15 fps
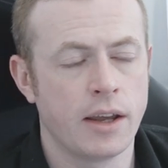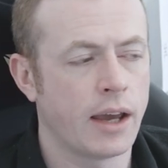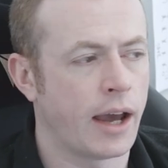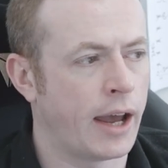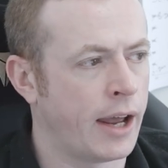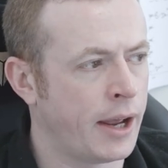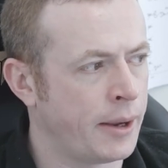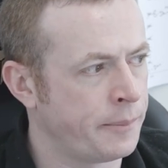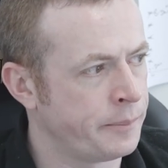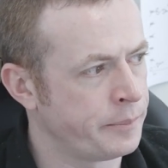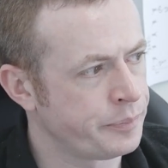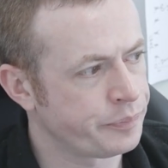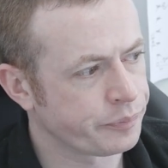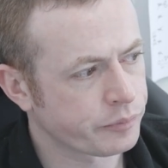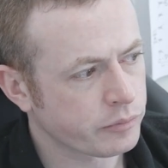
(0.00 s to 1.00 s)

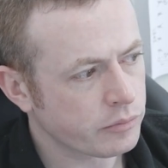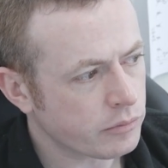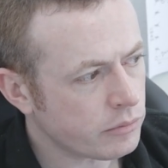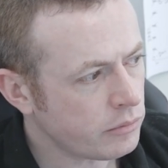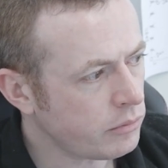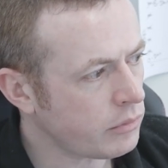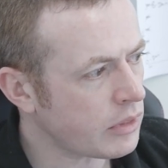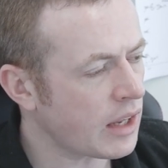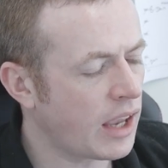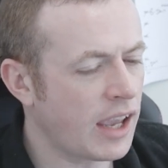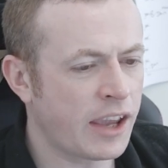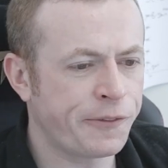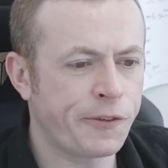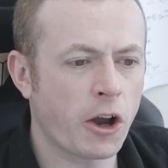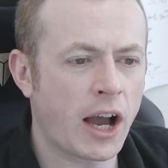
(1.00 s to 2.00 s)
Um,
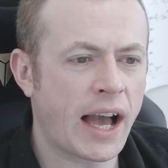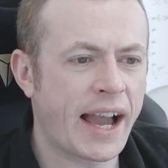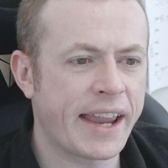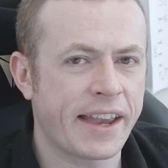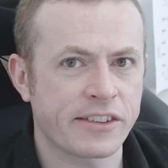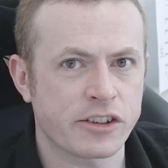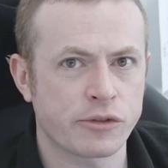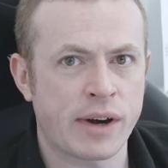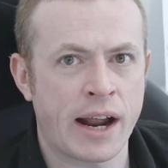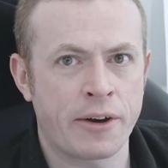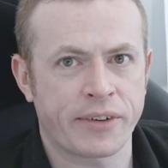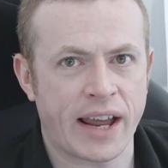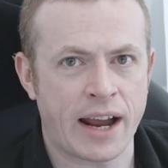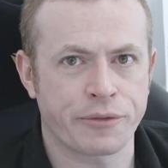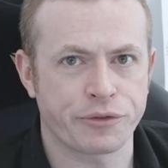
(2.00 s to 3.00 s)
if your height is
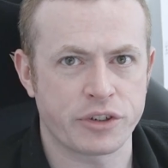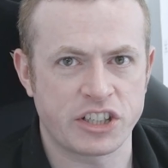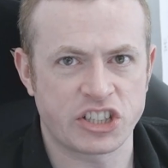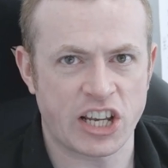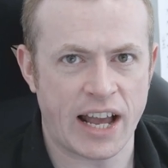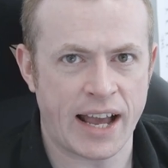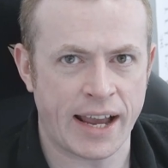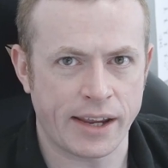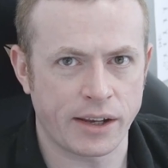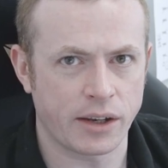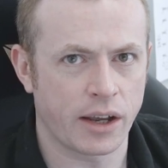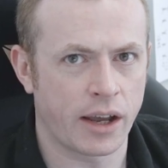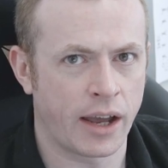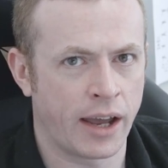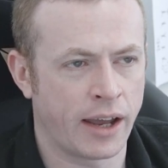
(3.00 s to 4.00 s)
around average height
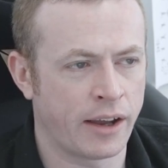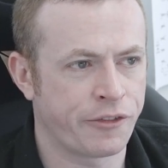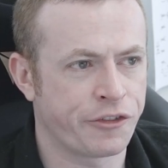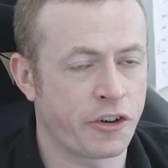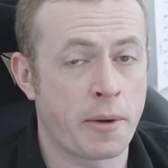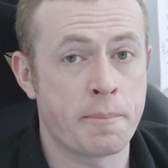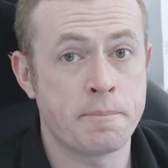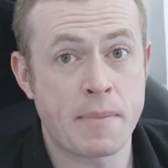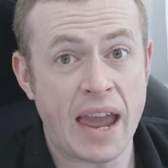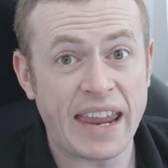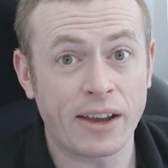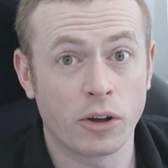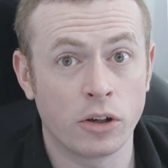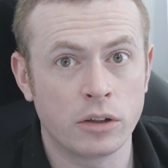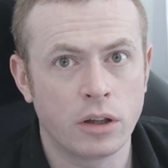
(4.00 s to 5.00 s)
uh, for a
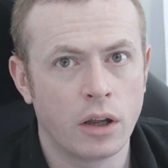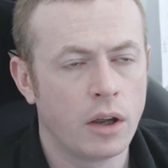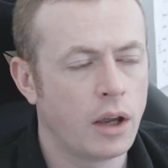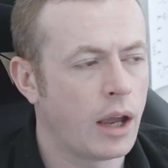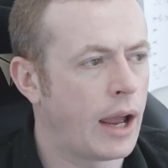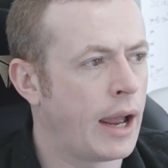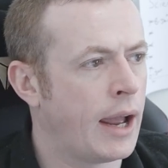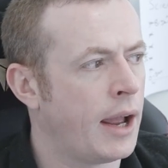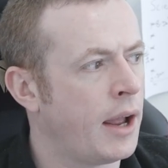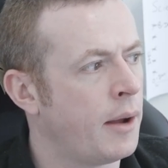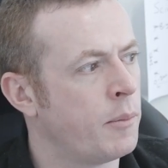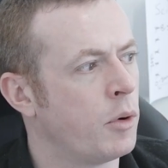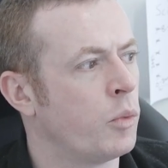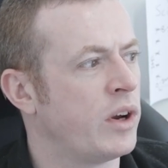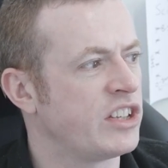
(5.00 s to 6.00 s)
male,
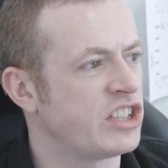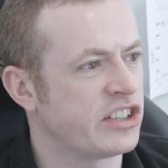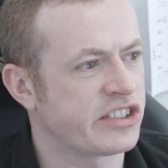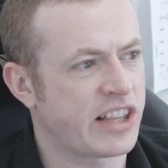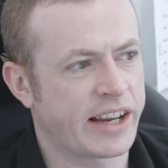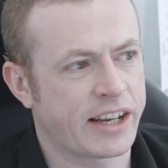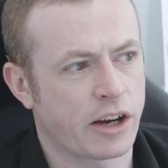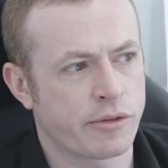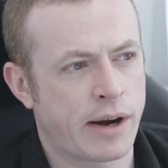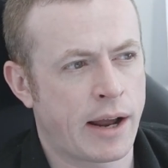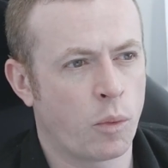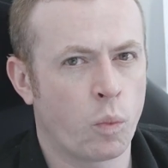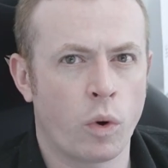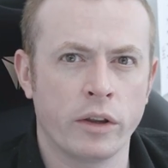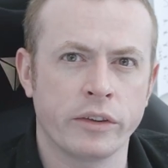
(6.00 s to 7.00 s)
um, which is like
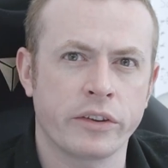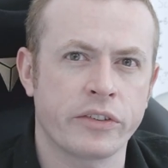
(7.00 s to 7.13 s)
around one